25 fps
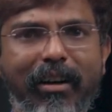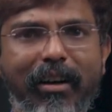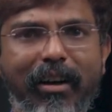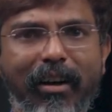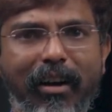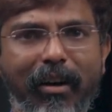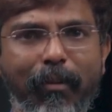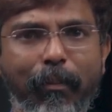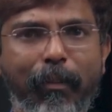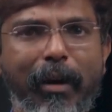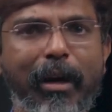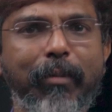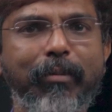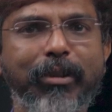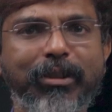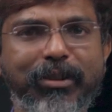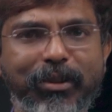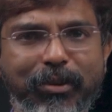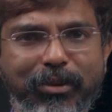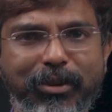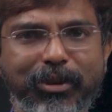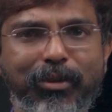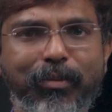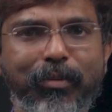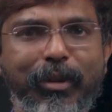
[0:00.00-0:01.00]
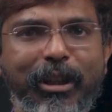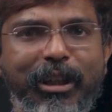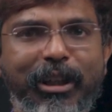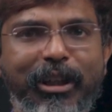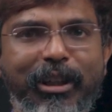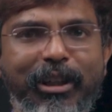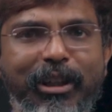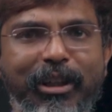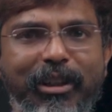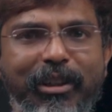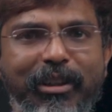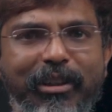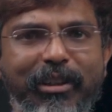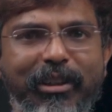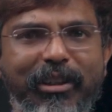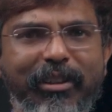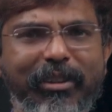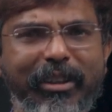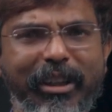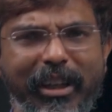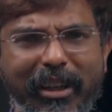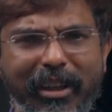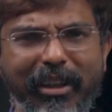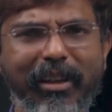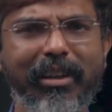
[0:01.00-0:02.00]
Uh, payments used to be
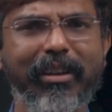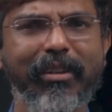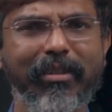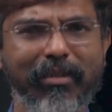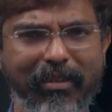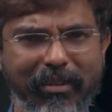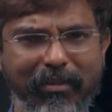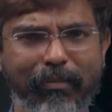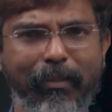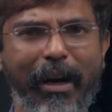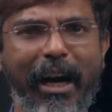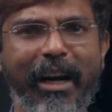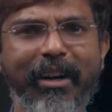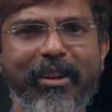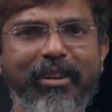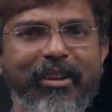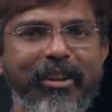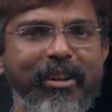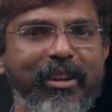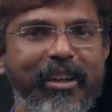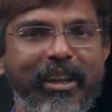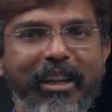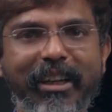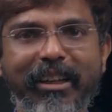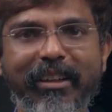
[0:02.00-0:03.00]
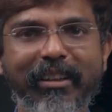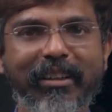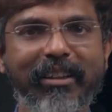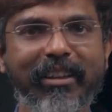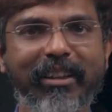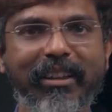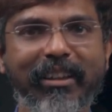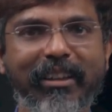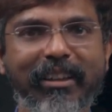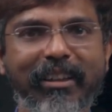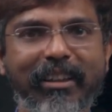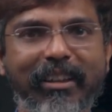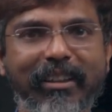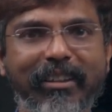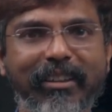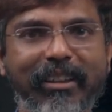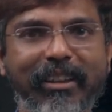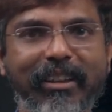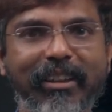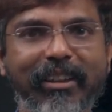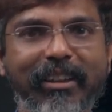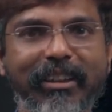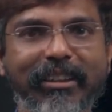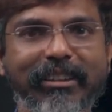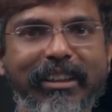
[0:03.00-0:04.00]
really bad in India
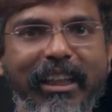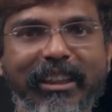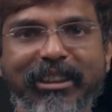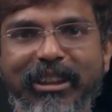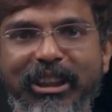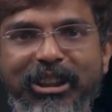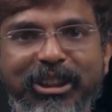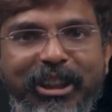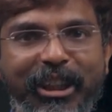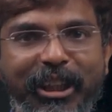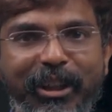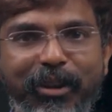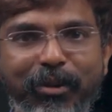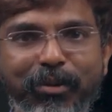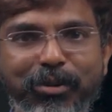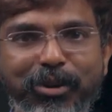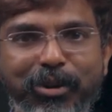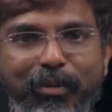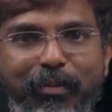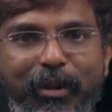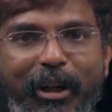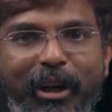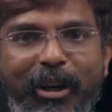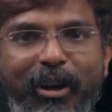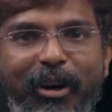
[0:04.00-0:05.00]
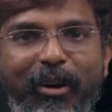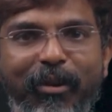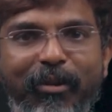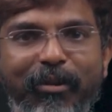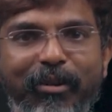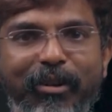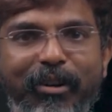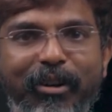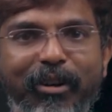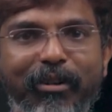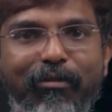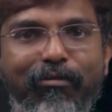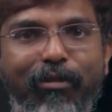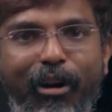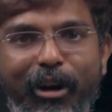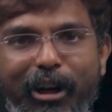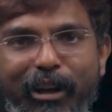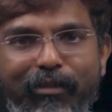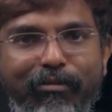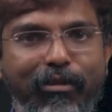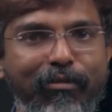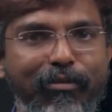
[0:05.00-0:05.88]
the success rate used to be around 40